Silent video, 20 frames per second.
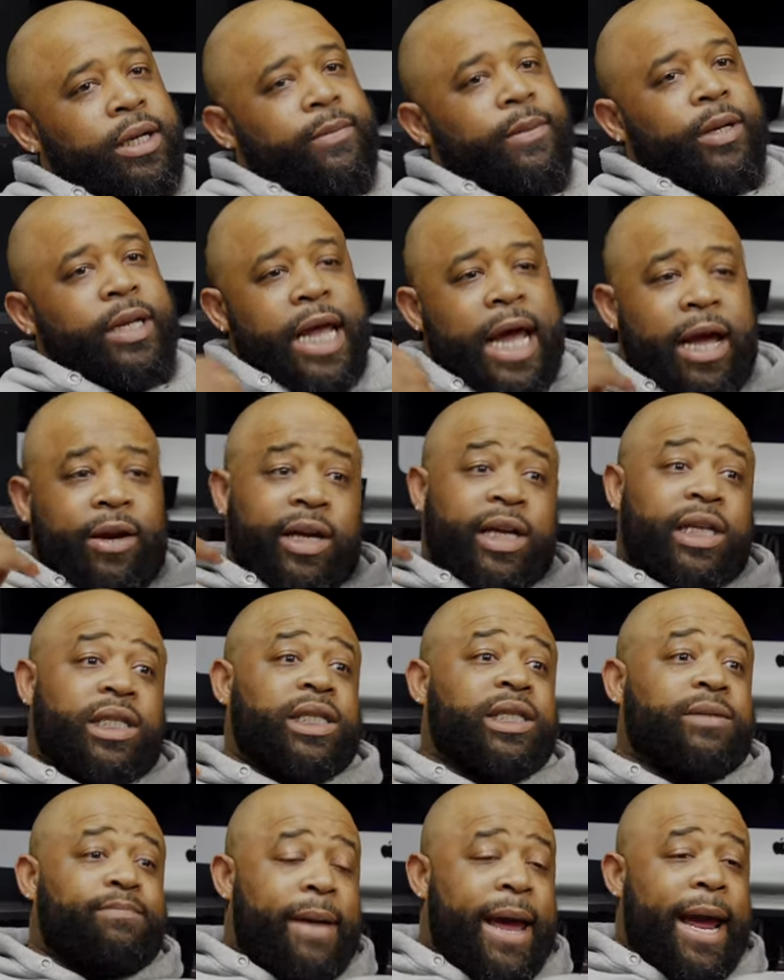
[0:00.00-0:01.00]
but now
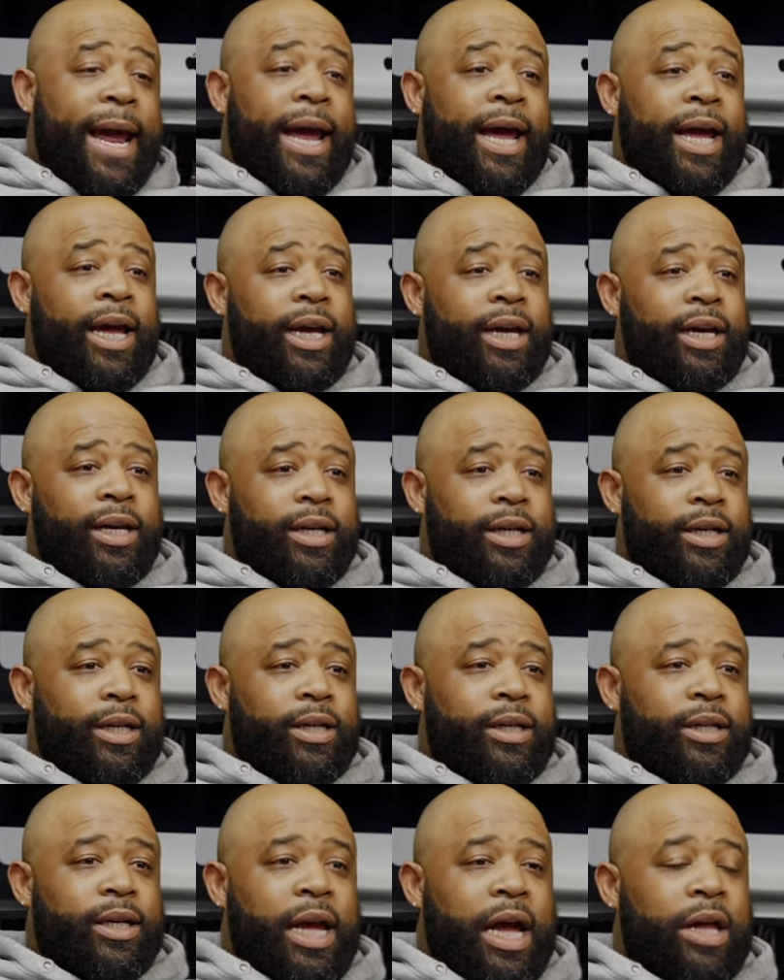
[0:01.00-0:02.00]
niggas is mad.
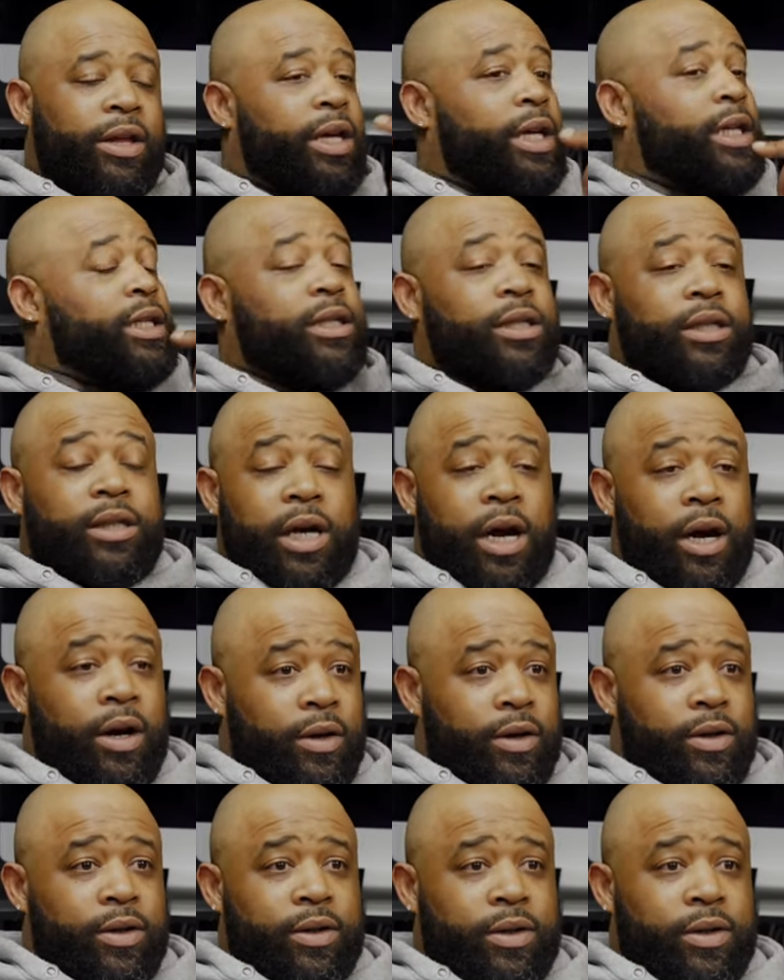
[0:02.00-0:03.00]
Now niggas is turned.